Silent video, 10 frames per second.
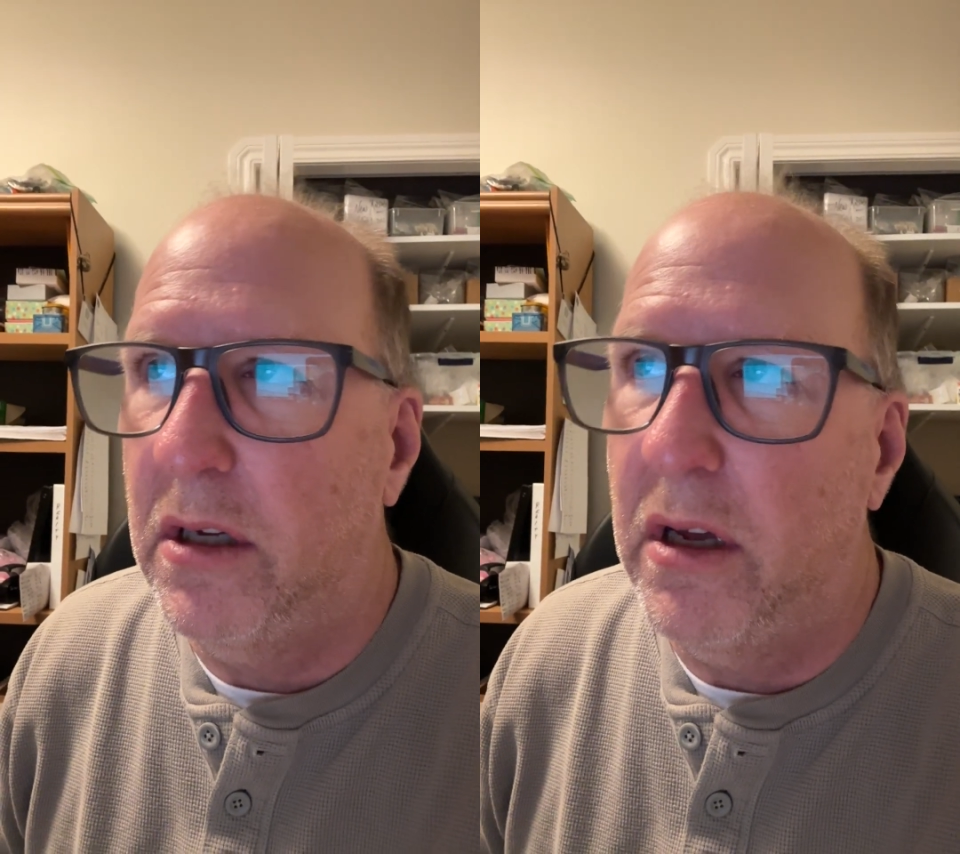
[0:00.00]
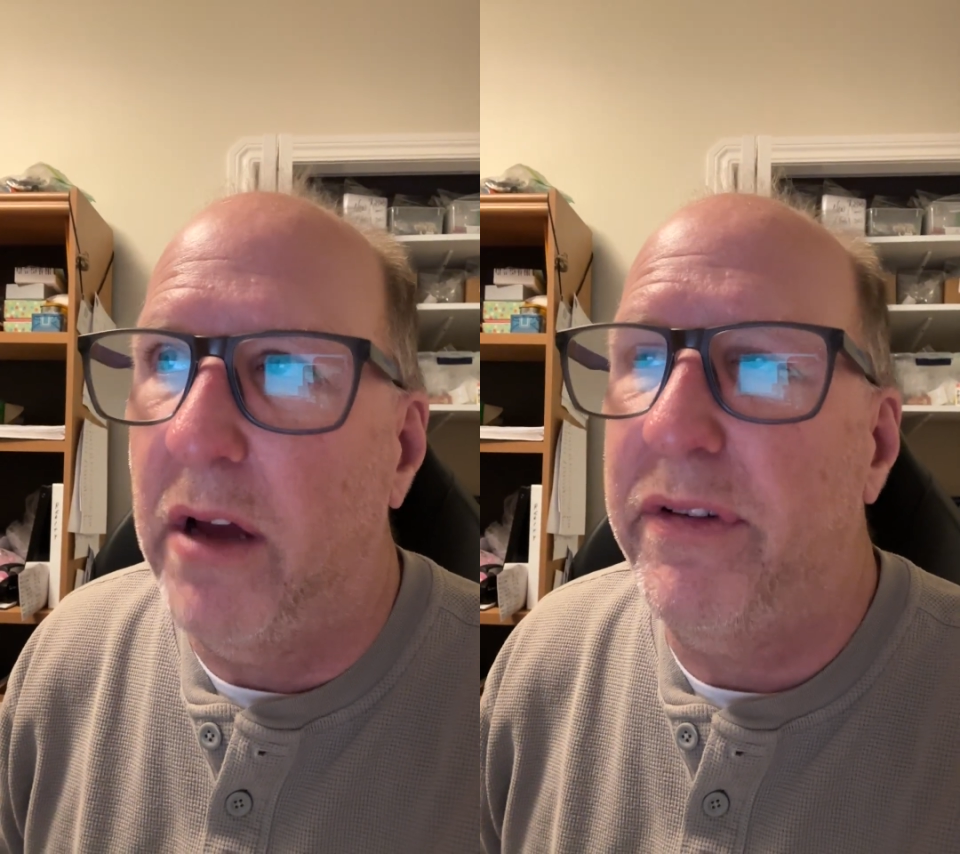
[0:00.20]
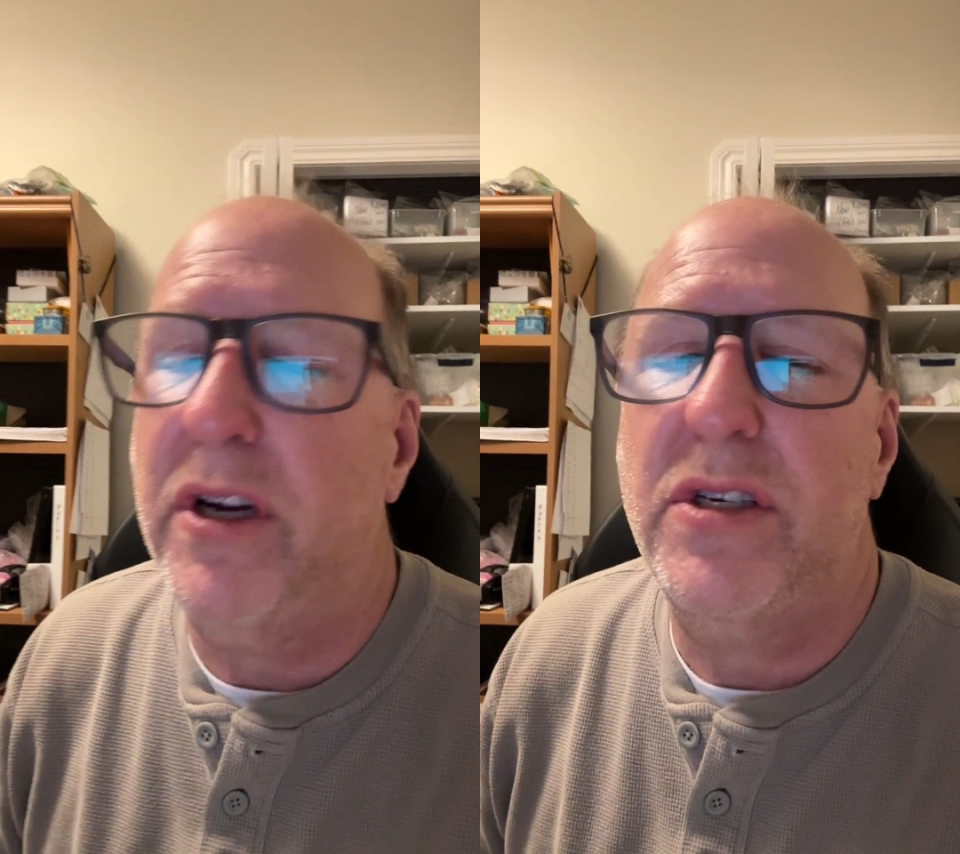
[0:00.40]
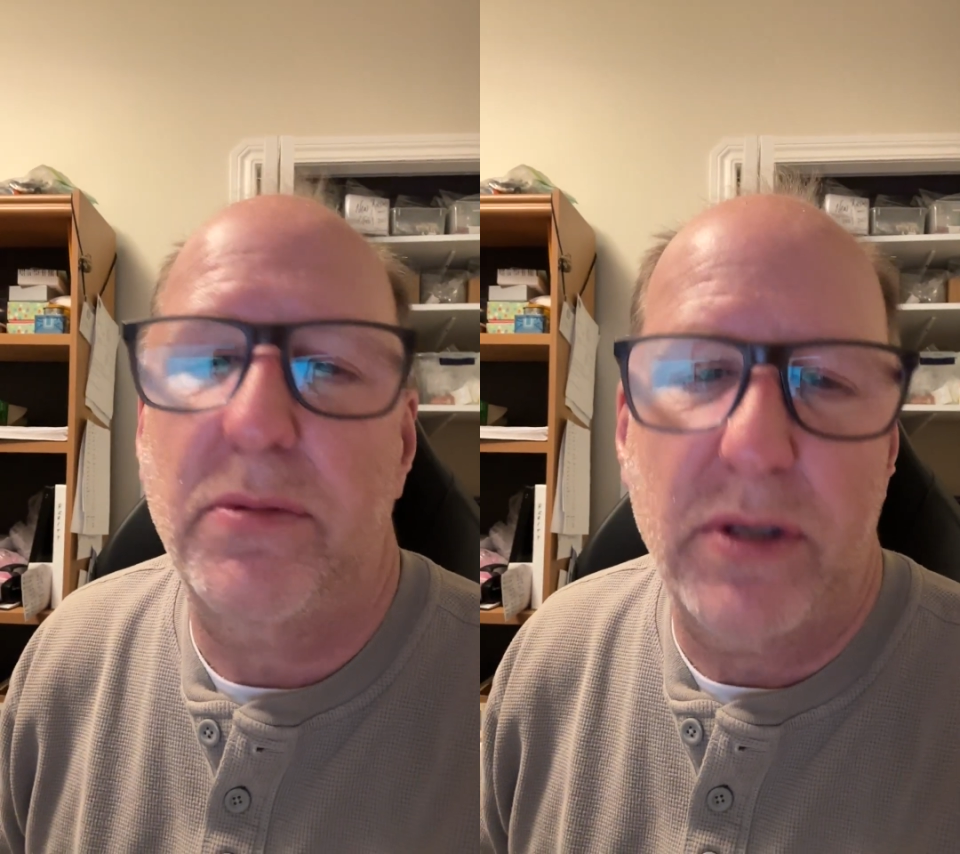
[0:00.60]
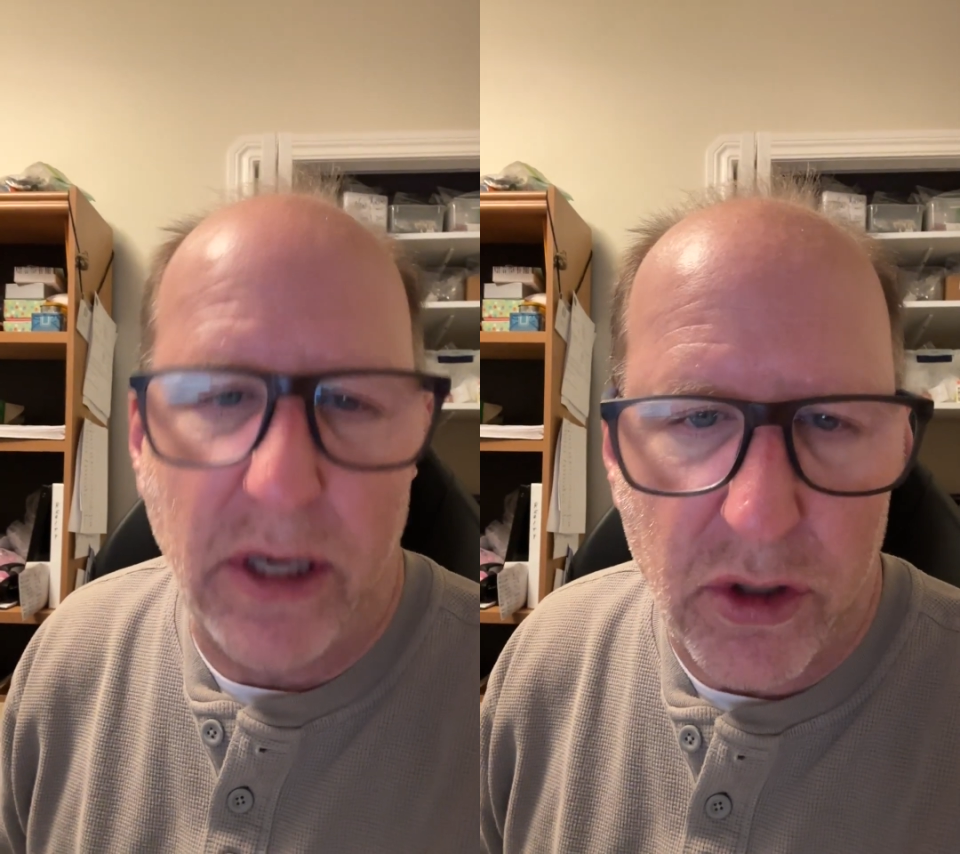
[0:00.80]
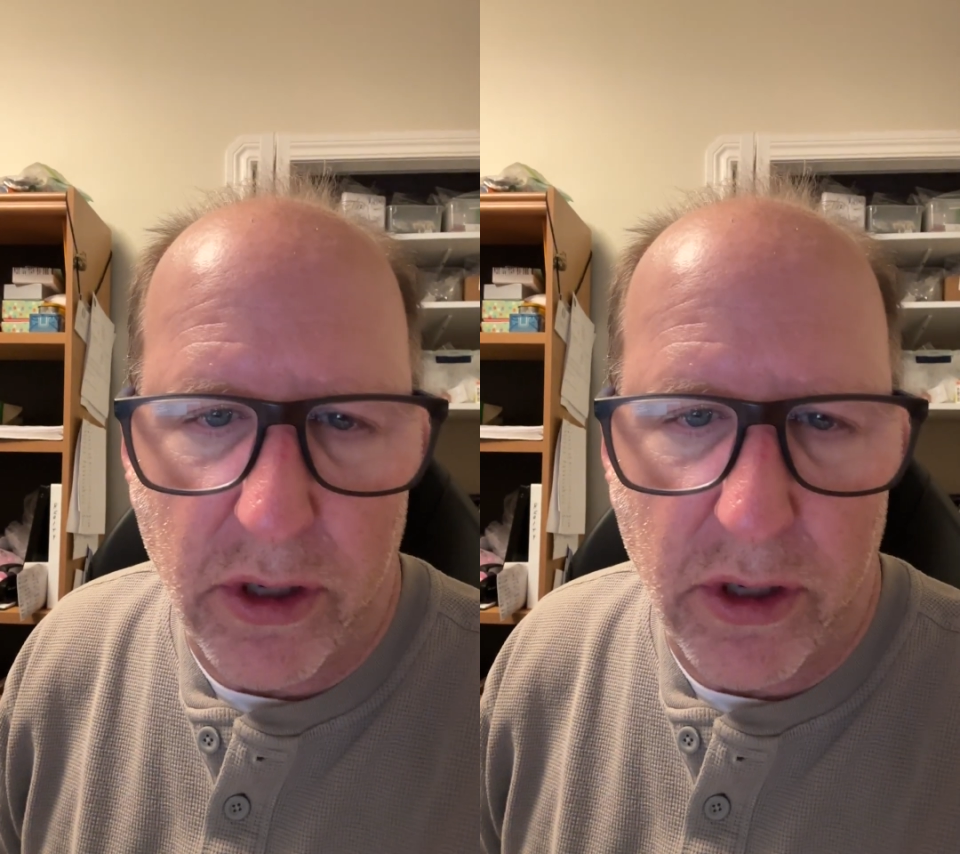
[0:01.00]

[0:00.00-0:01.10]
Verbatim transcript: a very substantial